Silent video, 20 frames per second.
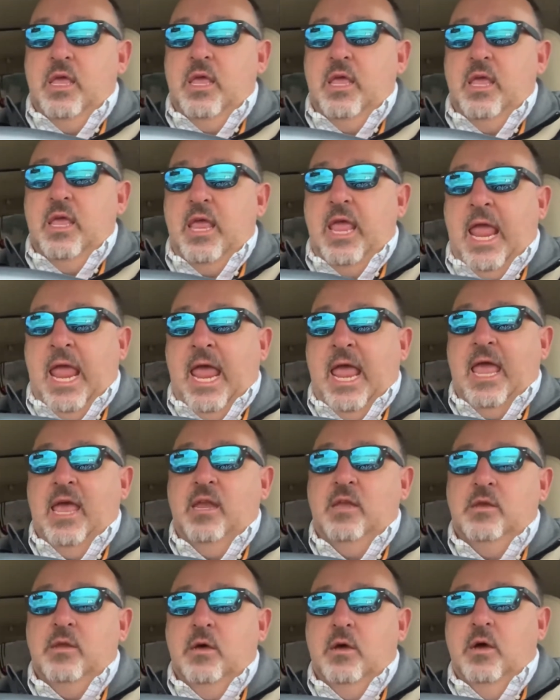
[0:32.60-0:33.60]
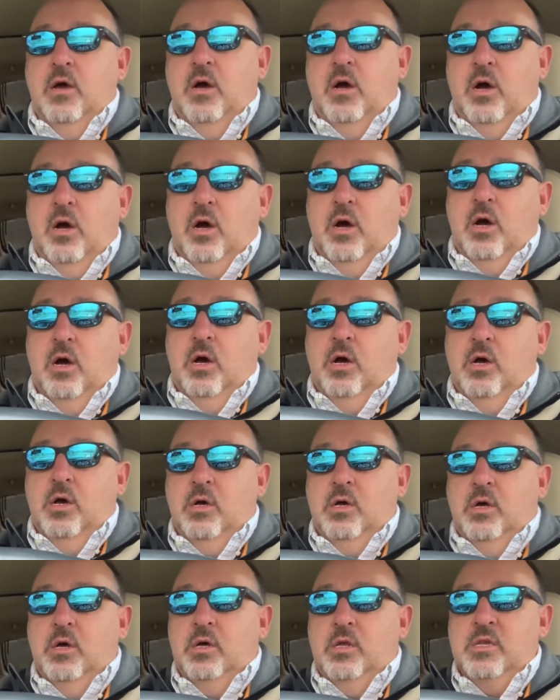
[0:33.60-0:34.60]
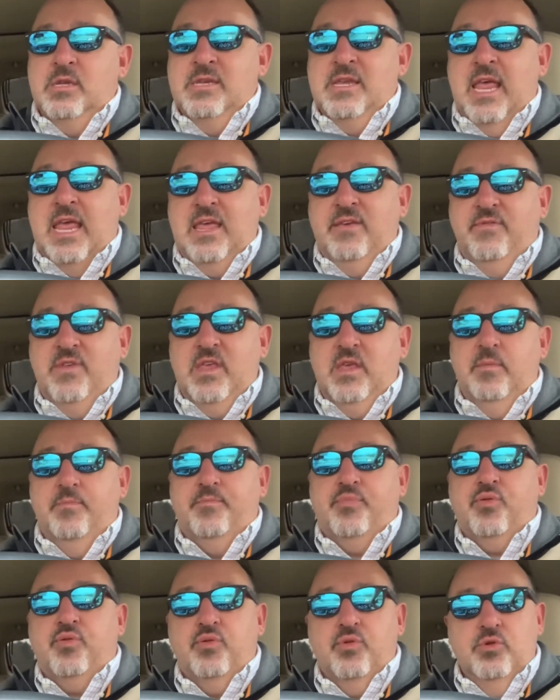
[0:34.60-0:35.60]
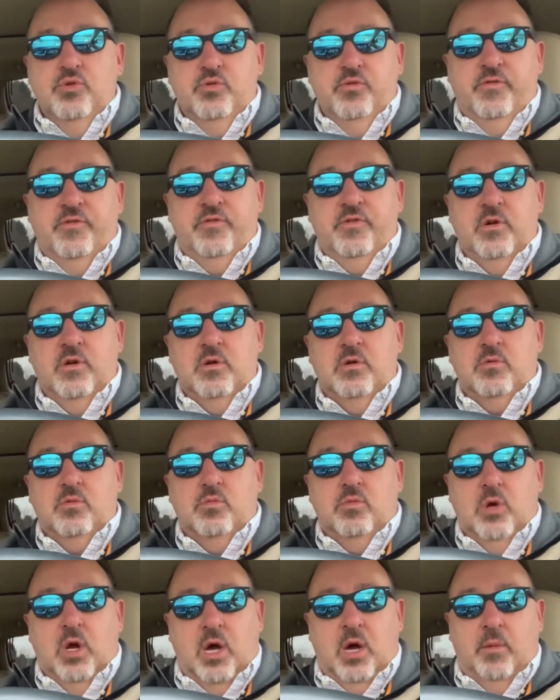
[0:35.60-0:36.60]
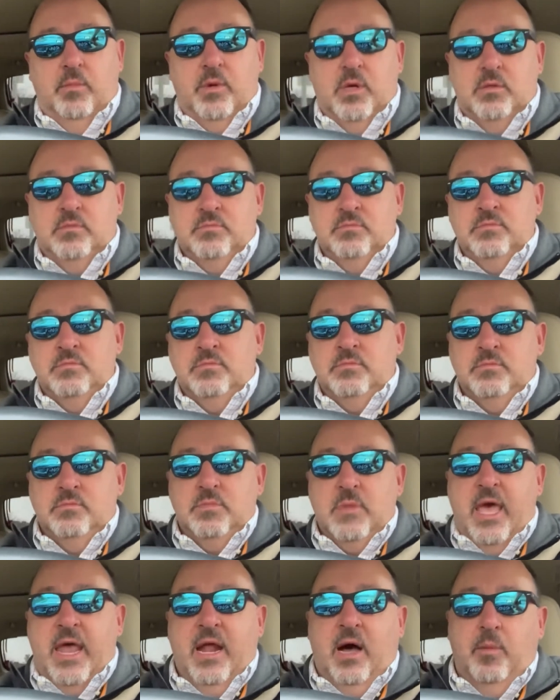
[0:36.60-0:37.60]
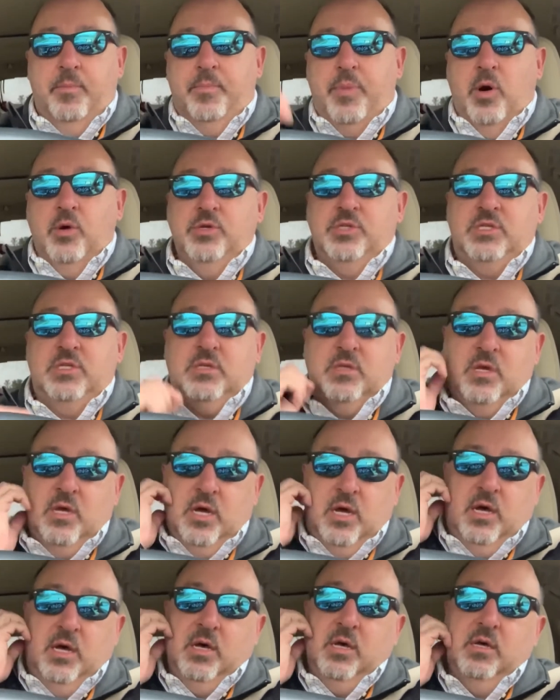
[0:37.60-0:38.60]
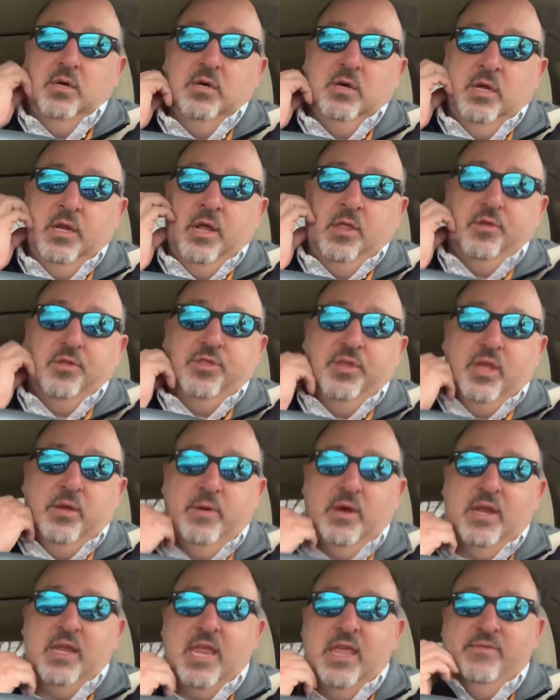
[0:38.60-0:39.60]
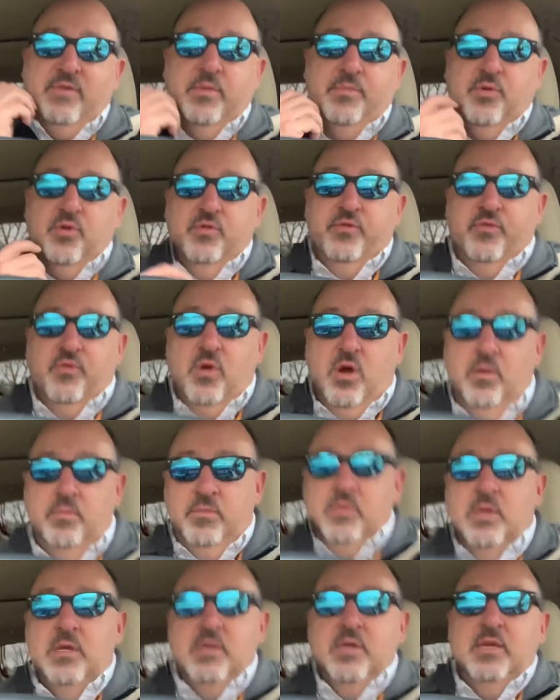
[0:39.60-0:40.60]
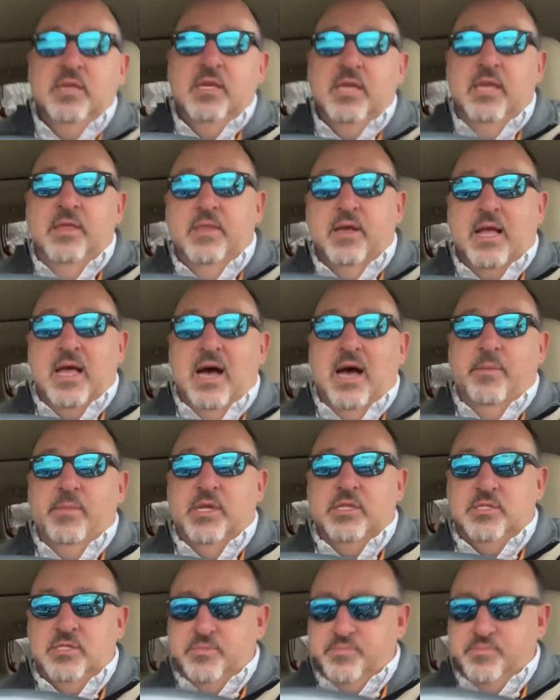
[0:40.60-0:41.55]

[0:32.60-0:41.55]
and Navy Proof rum. And I'll post another thing about Navy Proof rum in the comments.